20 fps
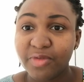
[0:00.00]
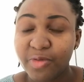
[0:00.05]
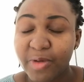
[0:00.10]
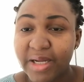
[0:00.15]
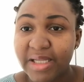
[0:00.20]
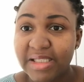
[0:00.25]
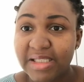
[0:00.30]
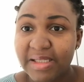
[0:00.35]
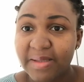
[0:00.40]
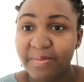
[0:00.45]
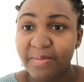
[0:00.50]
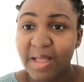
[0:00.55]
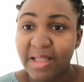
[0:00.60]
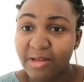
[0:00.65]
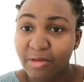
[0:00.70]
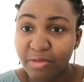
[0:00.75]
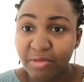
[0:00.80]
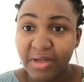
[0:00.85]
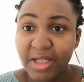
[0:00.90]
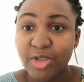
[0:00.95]
breath,
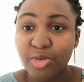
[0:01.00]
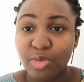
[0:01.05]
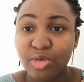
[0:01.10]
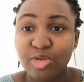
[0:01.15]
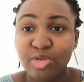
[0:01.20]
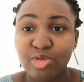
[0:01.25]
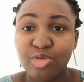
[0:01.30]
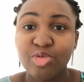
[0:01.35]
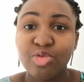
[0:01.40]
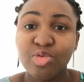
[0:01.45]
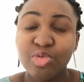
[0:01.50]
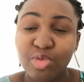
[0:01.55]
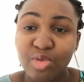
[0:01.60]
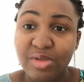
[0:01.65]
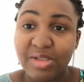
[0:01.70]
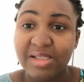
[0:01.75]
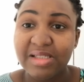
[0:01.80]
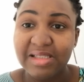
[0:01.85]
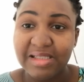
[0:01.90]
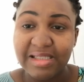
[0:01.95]
and the flesh wants to do
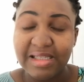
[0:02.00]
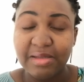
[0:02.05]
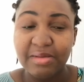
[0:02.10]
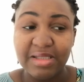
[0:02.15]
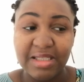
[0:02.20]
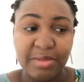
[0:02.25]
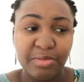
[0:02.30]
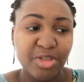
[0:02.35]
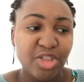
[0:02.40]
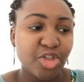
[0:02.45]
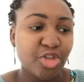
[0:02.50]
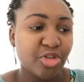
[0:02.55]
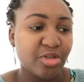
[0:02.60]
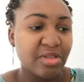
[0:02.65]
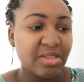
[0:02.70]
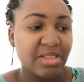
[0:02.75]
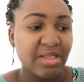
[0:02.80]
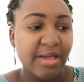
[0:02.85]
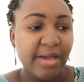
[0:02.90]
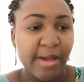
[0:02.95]
those
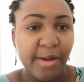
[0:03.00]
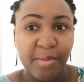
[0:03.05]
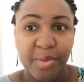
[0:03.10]
temptations,